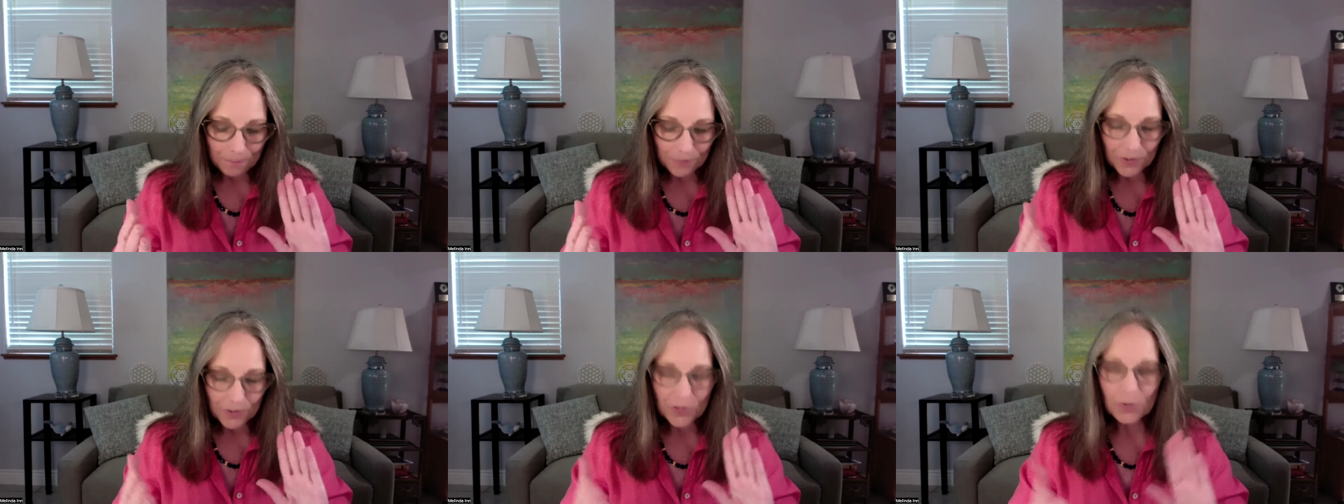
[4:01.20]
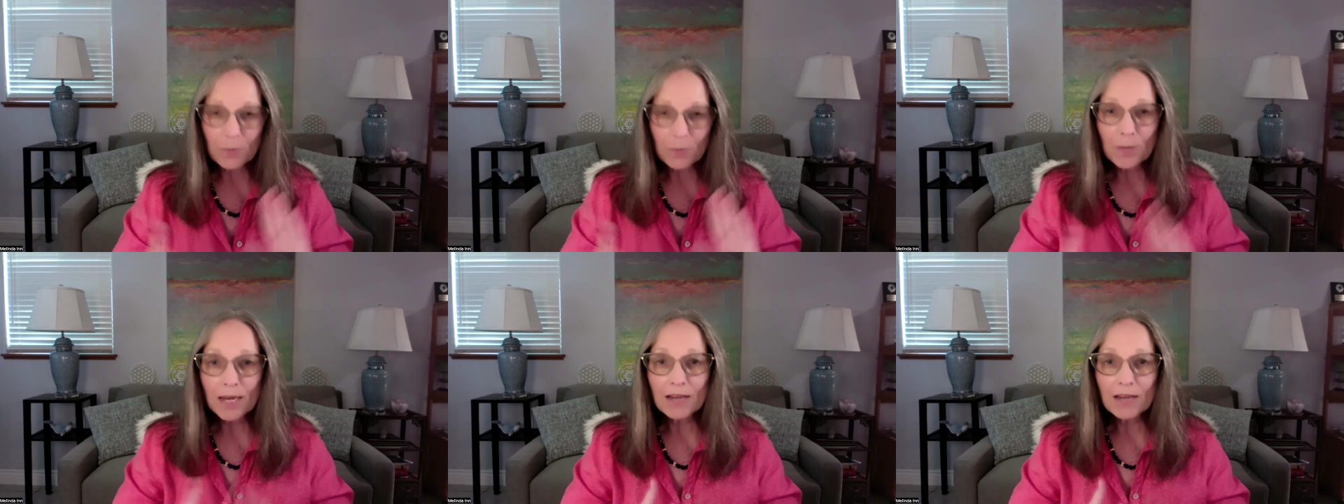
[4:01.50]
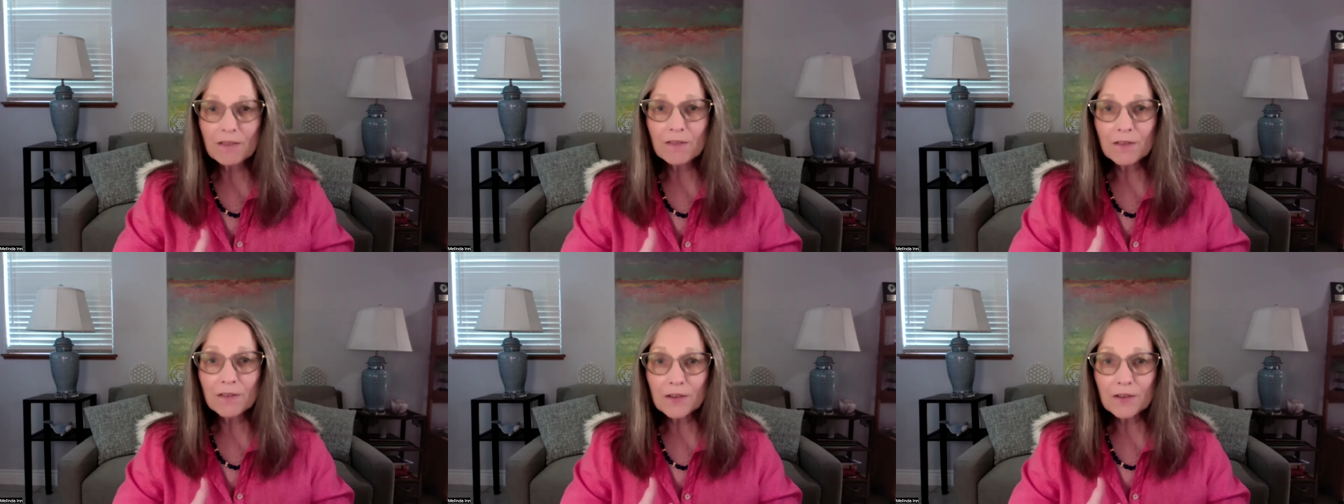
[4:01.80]
you may
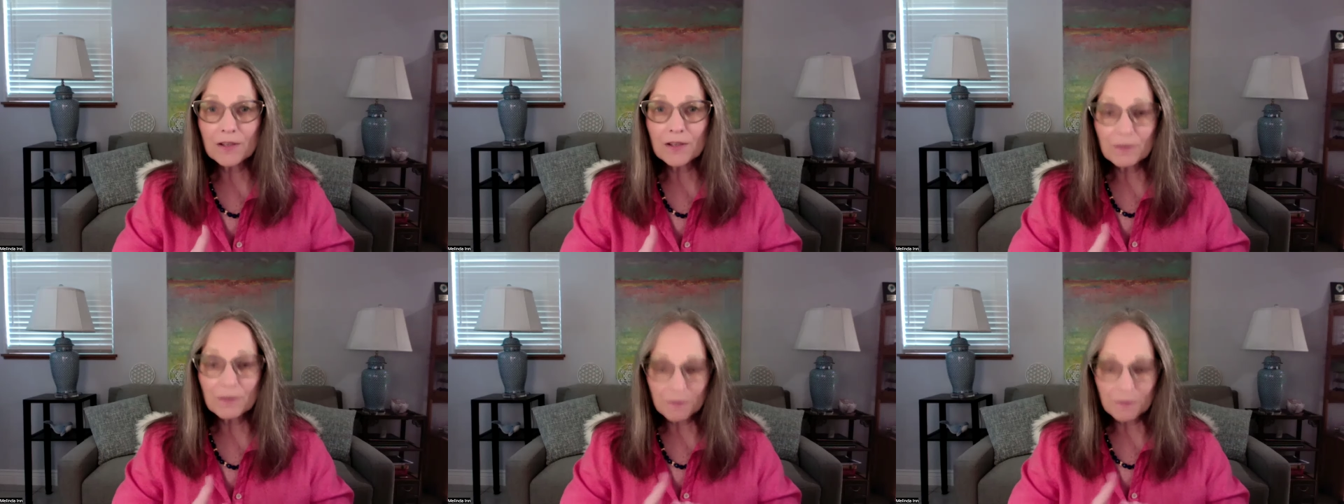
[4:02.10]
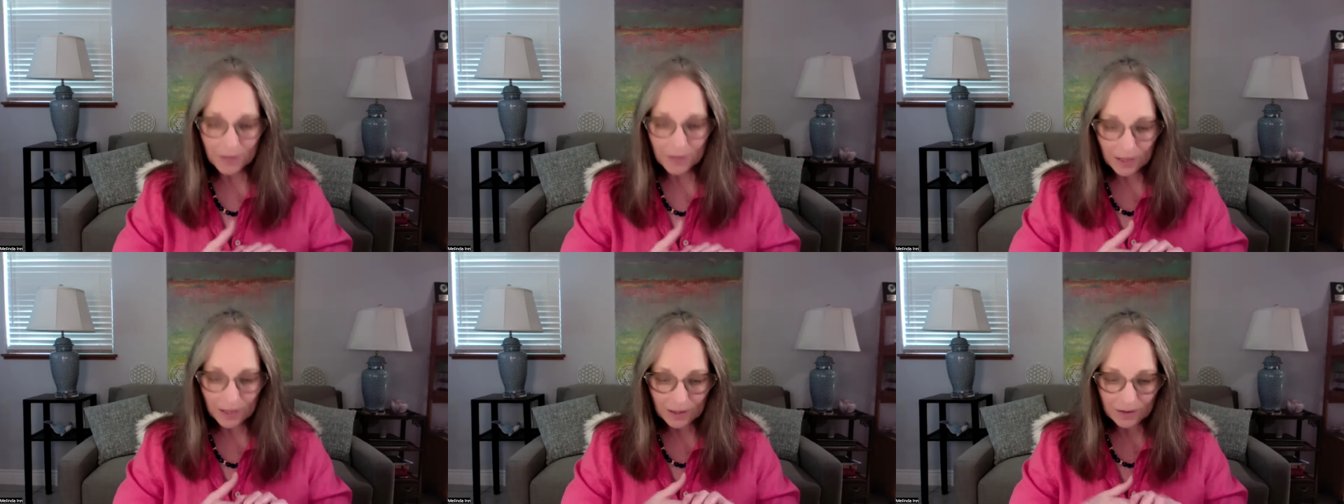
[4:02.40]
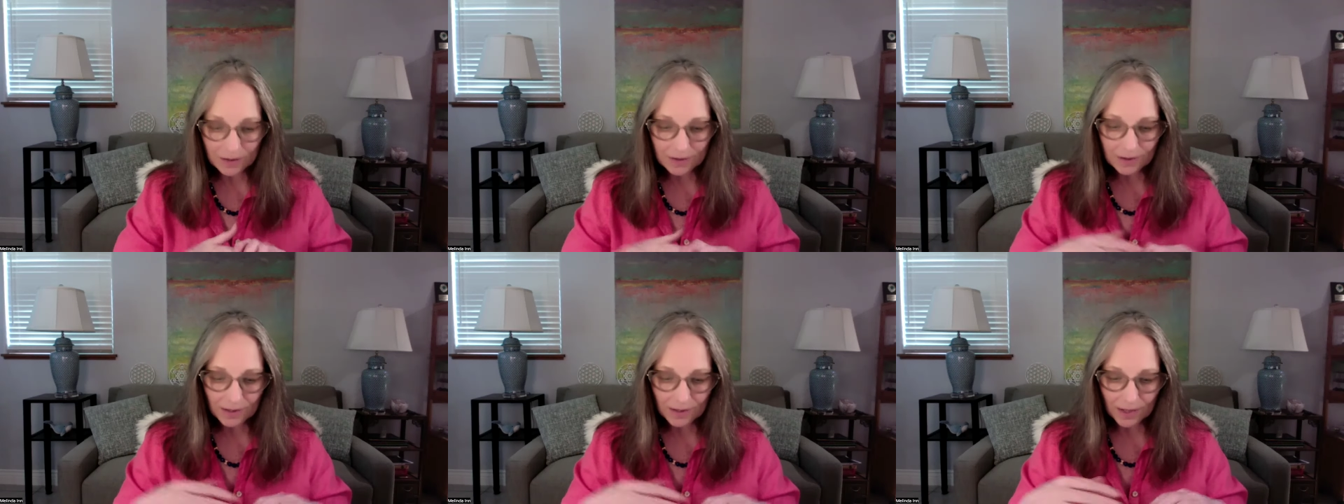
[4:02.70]
feel the
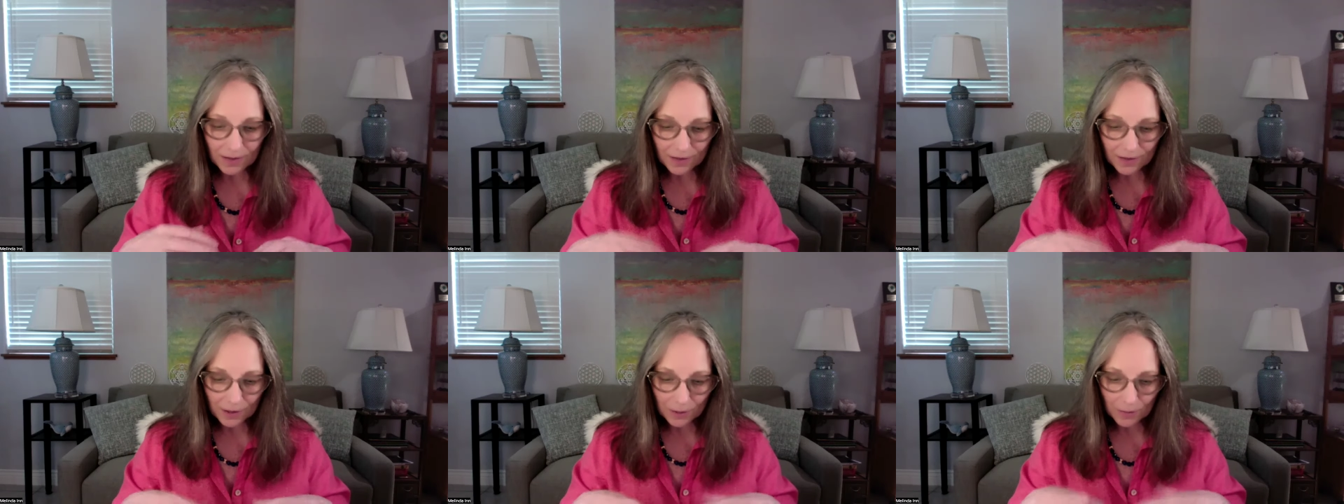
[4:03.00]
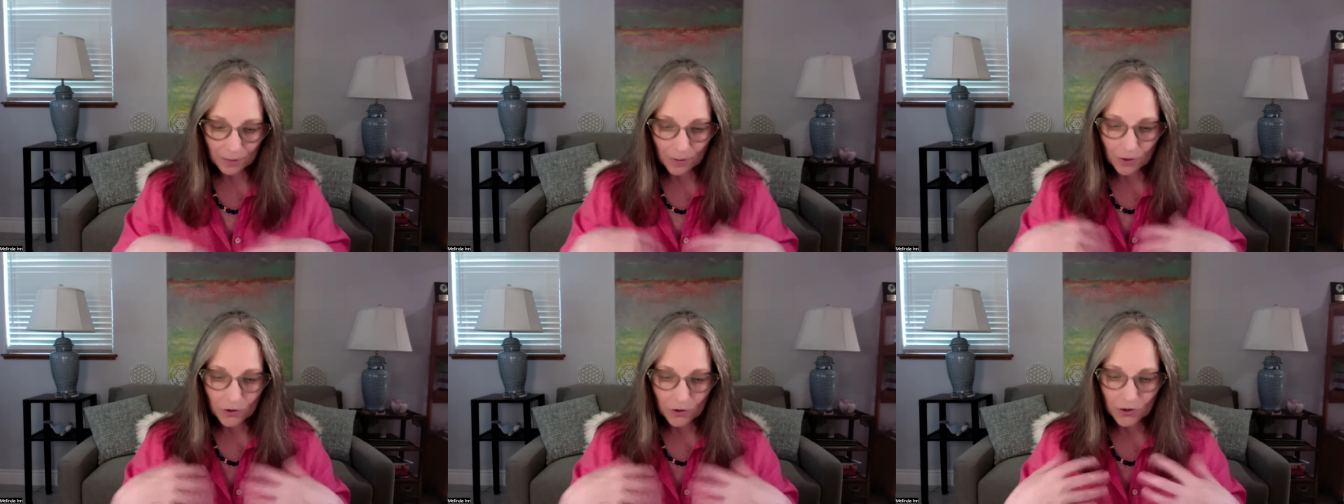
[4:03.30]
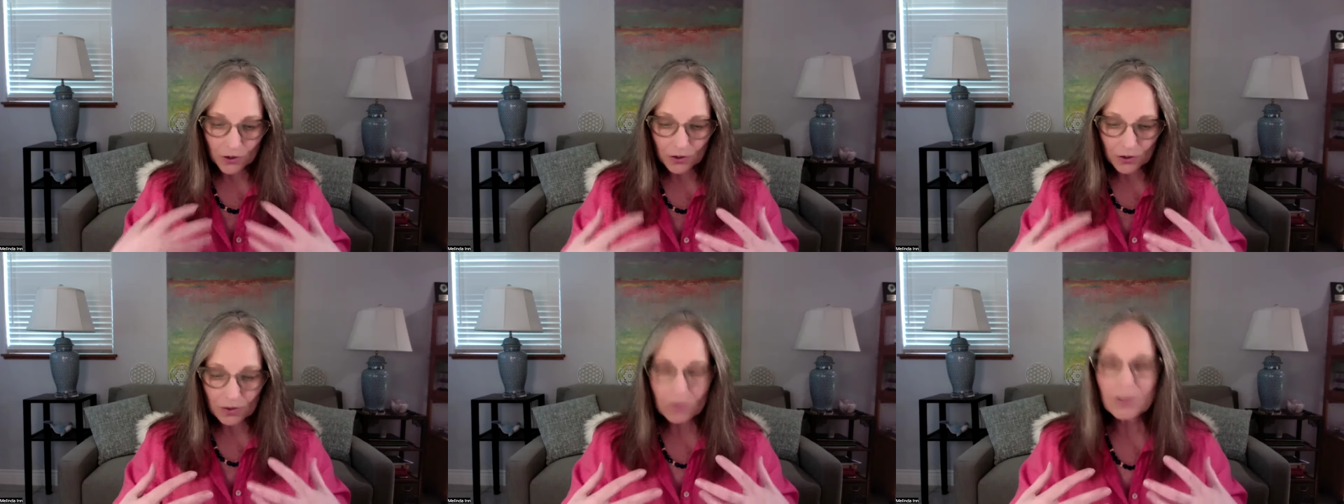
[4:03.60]
effects at the
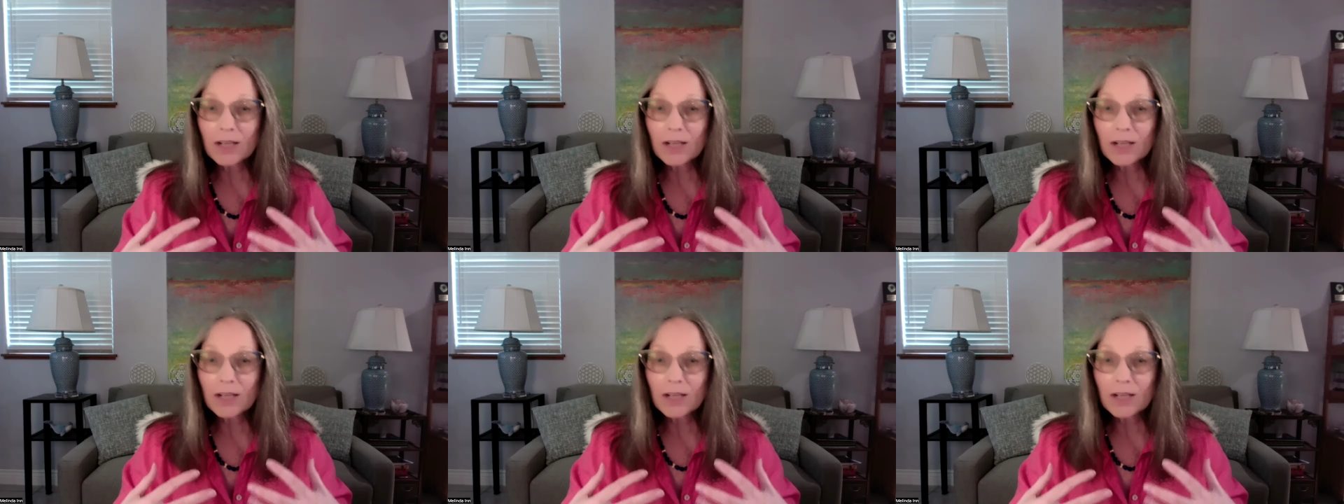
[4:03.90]
emotional